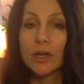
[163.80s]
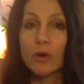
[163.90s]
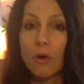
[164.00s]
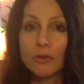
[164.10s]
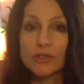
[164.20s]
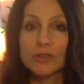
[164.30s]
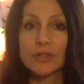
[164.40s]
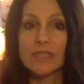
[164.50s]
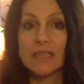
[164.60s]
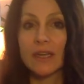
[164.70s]

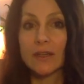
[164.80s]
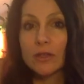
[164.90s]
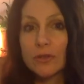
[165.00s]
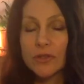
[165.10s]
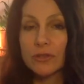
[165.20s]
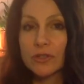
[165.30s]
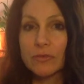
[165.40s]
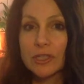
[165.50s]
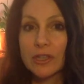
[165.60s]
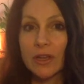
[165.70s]
cultures stand closer to
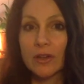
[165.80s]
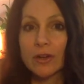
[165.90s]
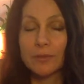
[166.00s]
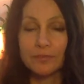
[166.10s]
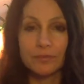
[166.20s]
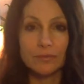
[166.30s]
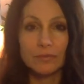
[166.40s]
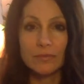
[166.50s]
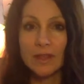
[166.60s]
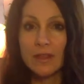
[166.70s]
each other
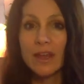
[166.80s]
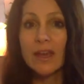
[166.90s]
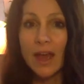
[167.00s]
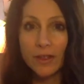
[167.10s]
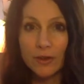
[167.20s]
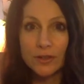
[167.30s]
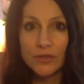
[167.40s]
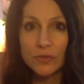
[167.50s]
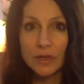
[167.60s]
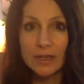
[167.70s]
than others,
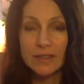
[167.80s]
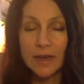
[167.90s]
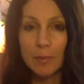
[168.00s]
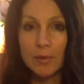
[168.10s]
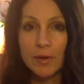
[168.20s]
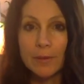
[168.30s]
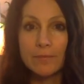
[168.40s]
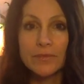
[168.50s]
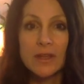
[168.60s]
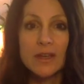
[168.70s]
for example.
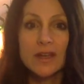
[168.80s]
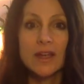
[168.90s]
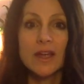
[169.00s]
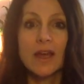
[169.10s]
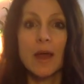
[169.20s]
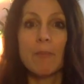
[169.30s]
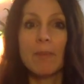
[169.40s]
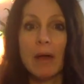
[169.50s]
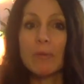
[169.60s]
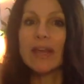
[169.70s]

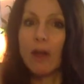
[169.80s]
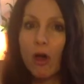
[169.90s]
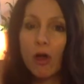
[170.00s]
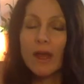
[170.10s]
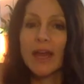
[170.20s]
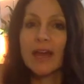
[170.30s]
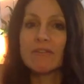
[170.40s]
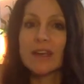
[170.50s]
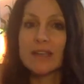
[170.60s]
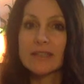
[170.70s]
But we all have
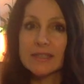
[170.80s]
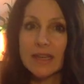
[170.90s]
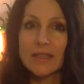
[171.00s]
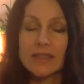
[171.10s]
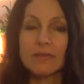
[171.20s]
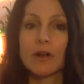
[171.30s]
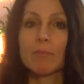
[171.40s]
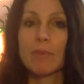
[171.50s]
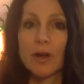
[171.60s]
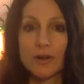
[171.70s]
that sense of our
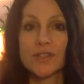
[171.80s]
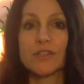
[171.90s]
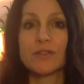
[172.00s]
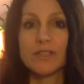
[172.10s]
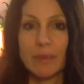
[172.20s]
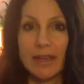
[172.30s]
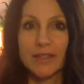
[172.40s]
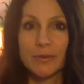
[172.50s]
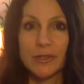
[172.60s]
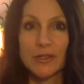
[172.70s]
personal space.
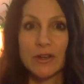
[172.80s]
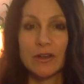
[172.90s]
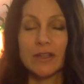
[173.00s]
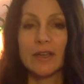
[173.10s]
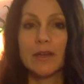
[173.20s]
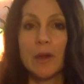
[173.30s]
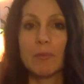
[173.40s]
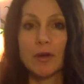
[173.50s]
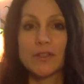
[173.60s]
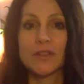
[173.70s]
We usually call it
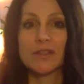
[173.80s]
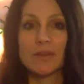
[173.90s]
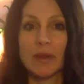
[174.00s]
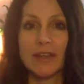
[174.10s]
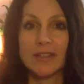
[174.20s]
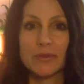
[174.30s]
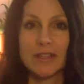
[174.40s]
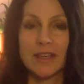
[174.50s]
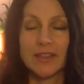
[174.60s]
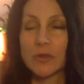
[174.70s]
personal space with
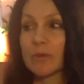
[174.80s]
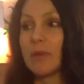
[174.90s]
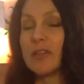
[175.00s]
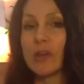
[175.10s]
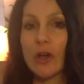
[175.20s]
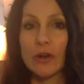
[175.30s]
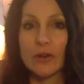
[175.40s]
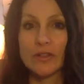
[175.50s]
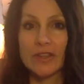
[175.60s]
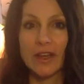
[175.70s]
kids. With my daughter,
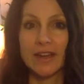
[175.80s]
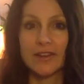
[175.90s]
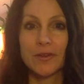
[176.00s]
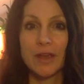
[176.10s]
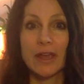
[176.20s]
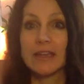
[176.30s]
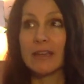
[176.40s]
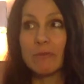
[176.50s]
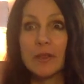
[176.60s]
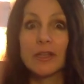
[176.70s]
I'll say, okay,
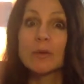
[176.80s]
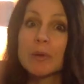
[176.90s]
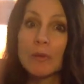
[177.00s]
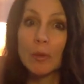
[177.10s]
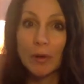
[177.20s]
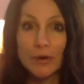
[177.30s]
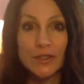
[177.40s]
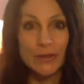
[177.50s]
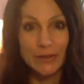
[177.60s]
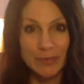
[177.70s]
give them a little bit more
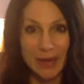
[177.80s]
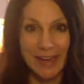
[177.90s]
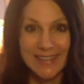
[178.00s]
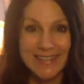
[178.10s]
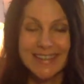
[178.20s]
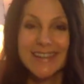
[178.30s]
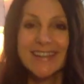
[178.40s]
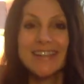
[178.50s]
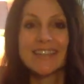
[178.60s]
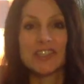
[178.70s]
personal space.
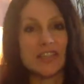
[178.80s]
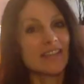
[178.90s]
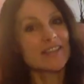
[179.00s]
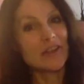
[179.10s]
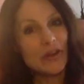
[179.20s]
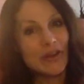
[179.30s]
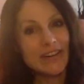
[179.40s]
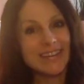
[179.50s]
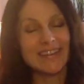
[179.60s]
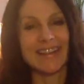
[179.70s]
She hasn't
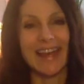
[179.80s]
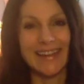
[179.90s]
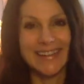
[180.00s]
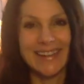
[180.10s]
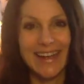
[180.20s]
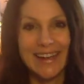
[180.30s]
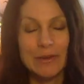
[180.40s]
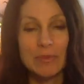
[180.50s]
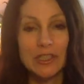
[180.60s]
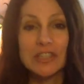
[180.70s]
learned that yet,
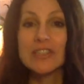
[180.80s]
but she